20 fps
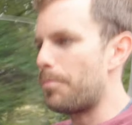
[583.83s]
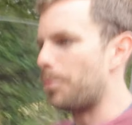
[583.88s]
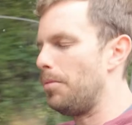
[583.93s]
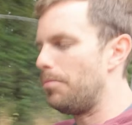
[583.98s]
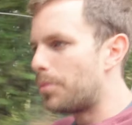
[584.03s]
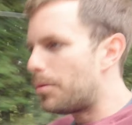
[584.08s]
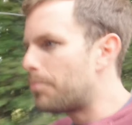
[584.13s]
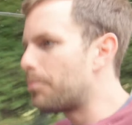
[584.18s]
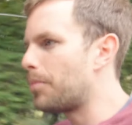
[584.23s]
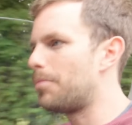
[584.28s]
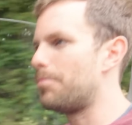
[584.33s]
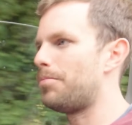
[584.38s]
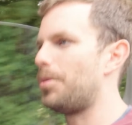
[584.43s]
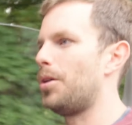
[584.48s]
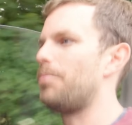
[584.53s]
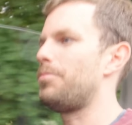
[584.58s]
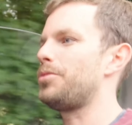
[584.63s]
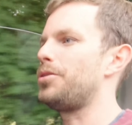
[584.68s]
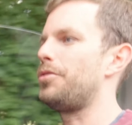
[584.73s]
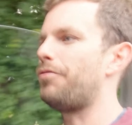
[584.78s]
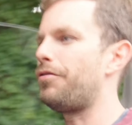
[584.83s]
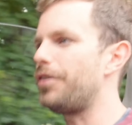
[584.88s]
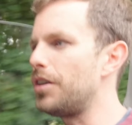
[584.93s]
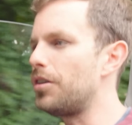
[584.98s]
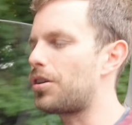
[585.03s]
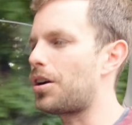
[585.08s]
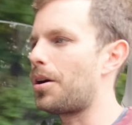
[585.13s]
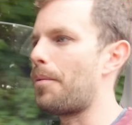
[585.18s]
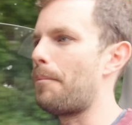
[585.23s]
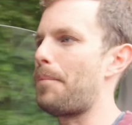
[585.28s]
boom, boom, boom, boom. You
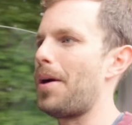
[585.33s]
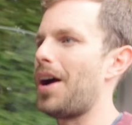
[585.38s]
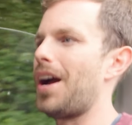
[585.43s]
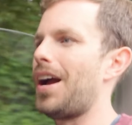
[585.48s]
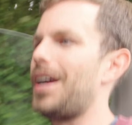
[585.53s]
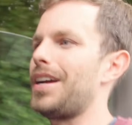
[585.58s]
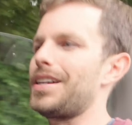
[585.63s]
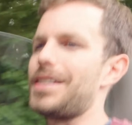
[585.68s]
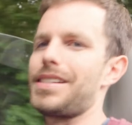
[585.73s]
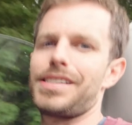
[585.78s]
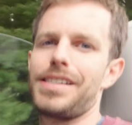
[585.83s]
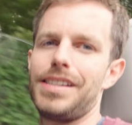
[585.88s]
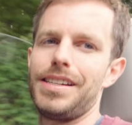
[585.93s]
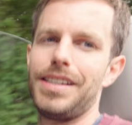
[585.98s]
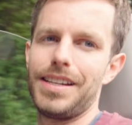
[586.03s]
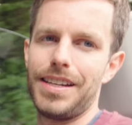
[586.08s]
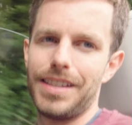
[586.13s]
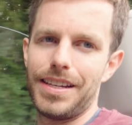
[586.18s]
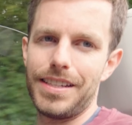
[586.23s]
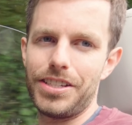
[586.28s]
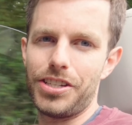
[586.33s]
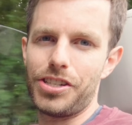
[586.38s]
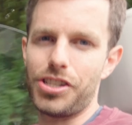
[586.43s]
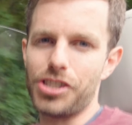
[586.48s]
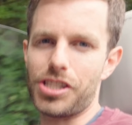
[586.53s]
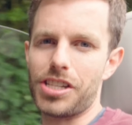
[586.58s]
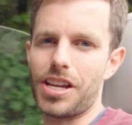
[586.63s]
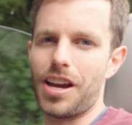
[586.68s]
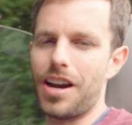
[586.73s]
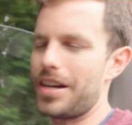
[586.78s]
feel compact. You're
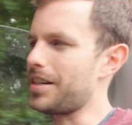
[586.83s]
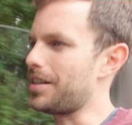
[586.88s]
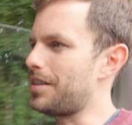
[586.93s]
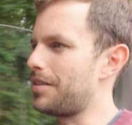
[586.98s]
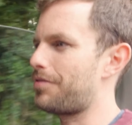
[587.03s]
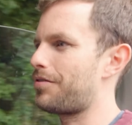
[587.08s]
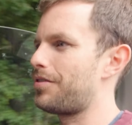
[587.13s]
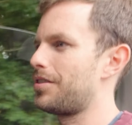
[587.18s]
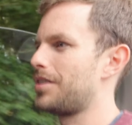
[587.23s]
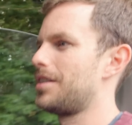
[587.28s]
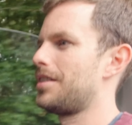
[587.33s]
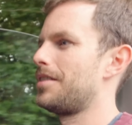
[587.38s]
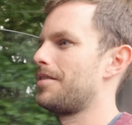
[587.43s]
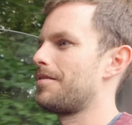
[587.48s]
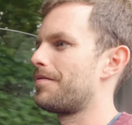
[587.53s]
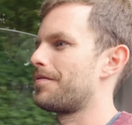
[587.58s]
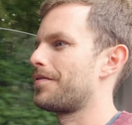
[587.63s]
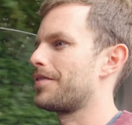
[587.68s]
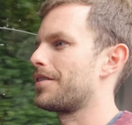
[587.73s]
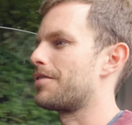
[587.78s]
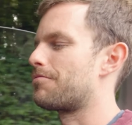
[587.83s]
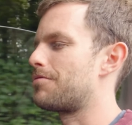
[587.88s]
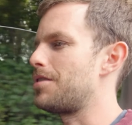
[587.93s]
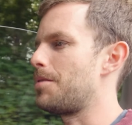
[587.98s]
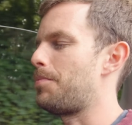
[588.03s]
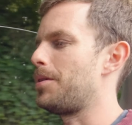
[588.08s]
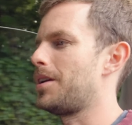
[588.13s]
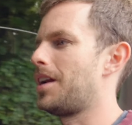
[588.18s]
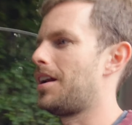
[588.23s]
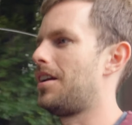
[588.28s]
just kind of
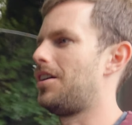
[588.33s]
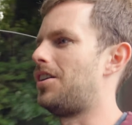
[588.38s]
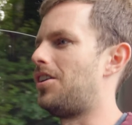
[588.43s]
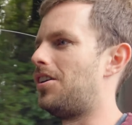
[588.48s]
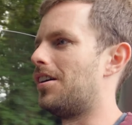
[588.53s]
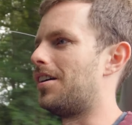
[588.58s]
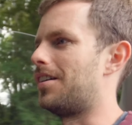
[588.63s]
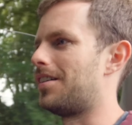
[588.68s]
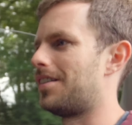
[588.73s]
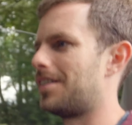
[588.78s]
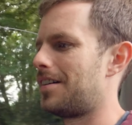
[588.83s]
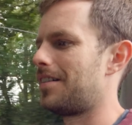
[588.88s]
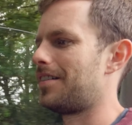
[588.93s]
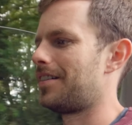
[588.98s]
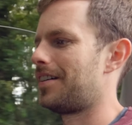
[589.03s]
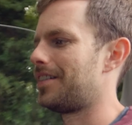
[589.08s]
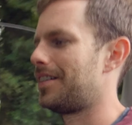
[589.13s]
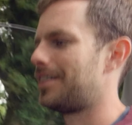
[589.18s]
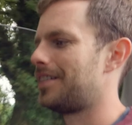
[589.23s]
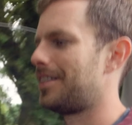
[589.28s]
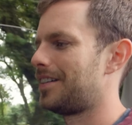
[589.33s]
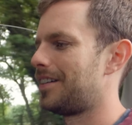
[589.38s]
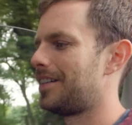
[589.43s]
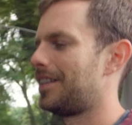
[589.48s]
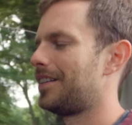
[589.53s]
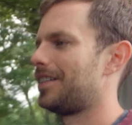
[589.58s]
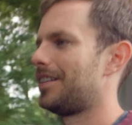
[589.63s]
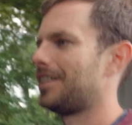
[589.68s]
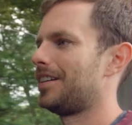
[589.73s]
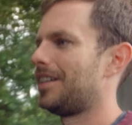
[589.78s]
ripping along.
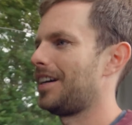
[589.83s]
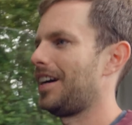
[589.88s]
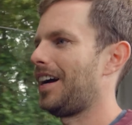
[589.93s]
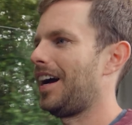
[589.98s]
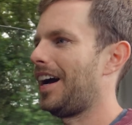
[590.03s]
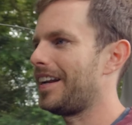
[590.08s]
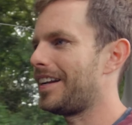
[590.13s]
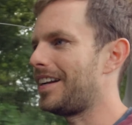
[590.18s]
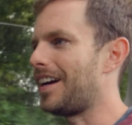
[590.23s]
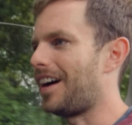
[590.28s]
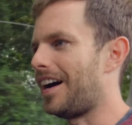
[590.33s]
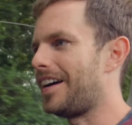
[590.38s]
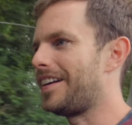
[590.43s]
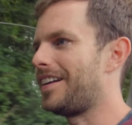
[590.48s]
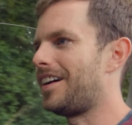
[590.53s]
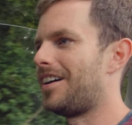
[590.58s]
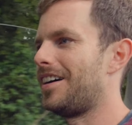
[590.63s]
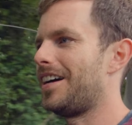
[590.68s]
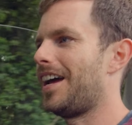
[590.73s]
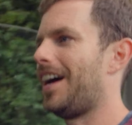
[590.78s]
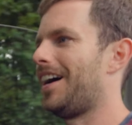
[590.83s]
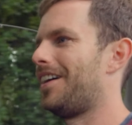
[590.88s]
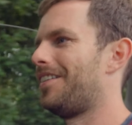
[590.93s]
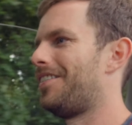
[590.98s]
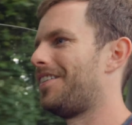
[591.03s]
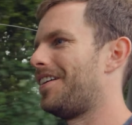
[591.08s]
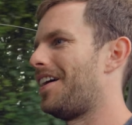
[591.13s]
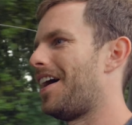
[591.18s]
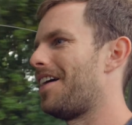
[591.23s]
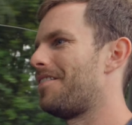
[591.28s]
And I know I'm
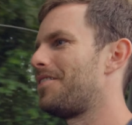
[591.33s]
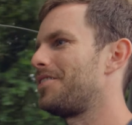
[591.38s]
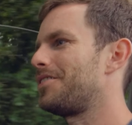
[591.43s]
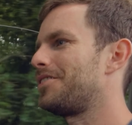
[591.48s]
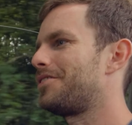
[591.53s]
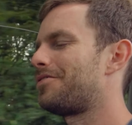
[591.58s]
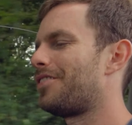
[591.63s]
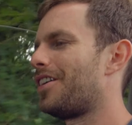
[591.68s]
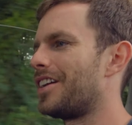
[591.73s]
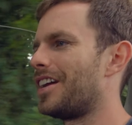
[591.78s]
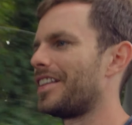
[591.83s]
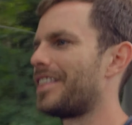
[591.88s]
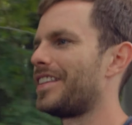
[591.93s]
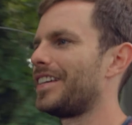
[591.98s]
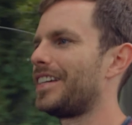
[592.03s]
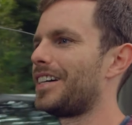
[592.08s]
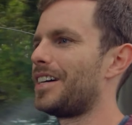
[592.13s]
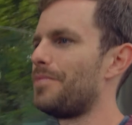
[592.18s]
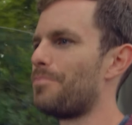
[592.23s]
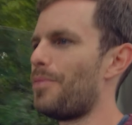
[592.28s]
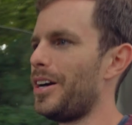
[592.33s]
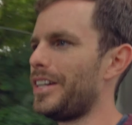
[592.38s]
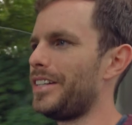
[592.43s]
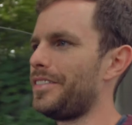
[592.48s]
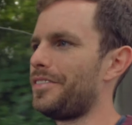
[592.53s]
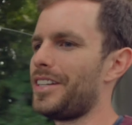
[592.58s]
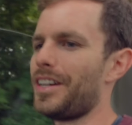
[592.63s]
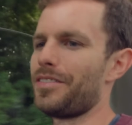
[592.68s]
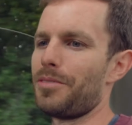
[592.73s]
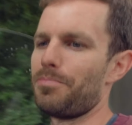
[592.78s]
having fun. I think I might
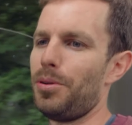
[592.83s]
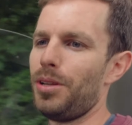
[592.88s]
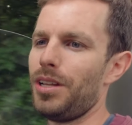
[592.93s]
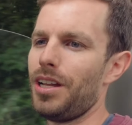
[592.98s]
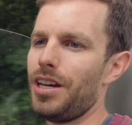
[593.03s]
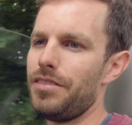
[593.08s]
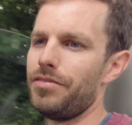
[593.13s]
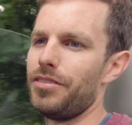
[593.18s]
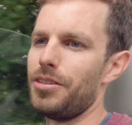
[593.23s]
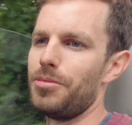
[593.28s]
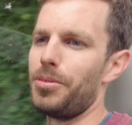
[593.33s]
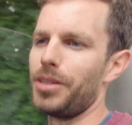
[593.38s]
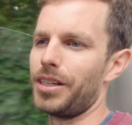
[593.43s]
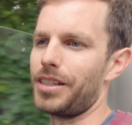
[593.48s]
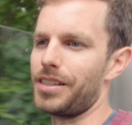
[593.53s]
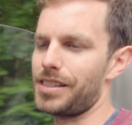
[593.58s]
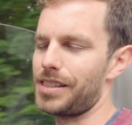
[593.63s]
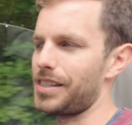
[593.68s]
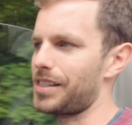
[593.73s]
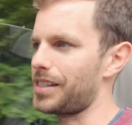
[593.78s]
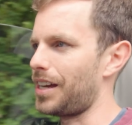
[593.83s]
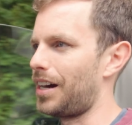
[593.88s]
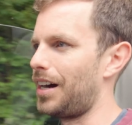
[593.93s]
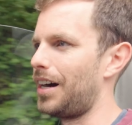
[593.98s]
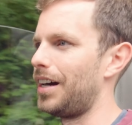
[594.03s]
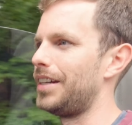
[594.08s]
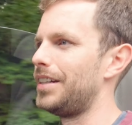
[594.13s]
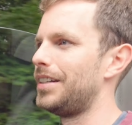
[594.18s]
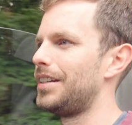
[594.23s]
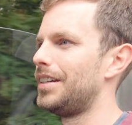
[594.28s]
even have to pull over because this
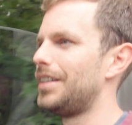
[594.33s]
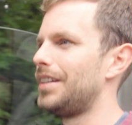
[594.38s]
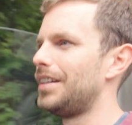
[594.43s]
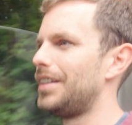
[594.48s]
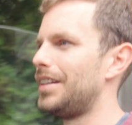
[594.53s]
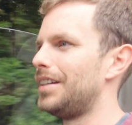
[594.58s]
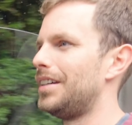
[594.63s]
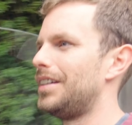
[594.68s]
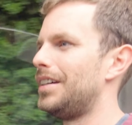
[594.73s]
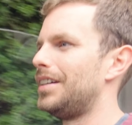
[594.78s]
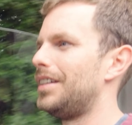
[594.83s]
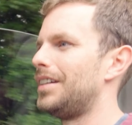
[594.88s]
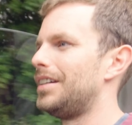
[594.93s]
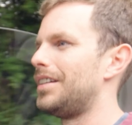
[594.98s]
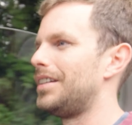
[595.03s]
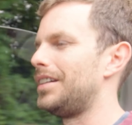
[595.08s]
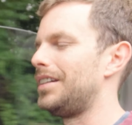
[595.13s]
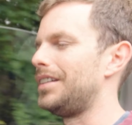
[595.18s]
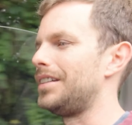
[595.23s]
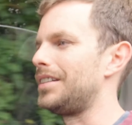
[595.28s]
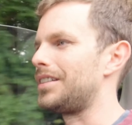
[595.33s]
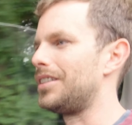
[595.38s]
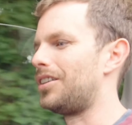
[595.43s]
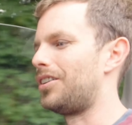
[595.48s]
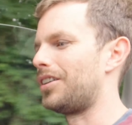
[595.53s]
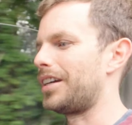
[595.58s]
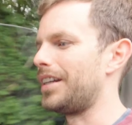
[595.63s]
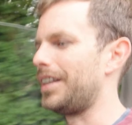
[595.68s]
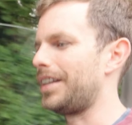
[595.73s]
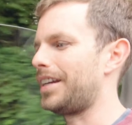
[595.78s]
guy is
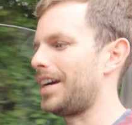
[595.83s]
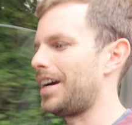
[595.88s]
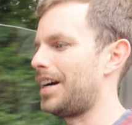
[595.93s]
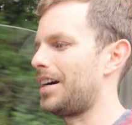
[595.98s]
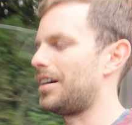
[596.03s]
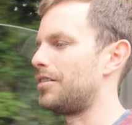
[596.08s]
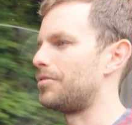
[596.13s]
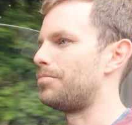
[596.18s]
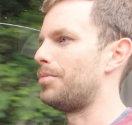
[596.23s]
not going to get out of